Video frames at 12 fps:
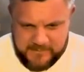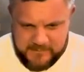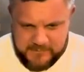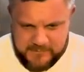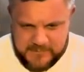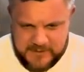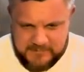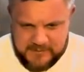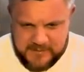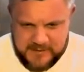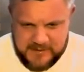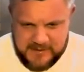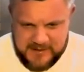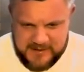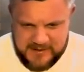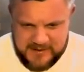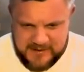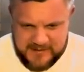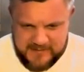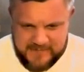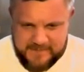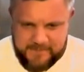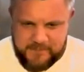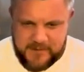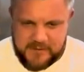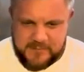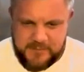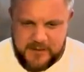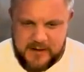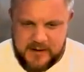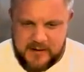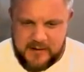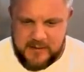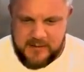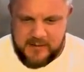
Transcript: opens up the gut Much better.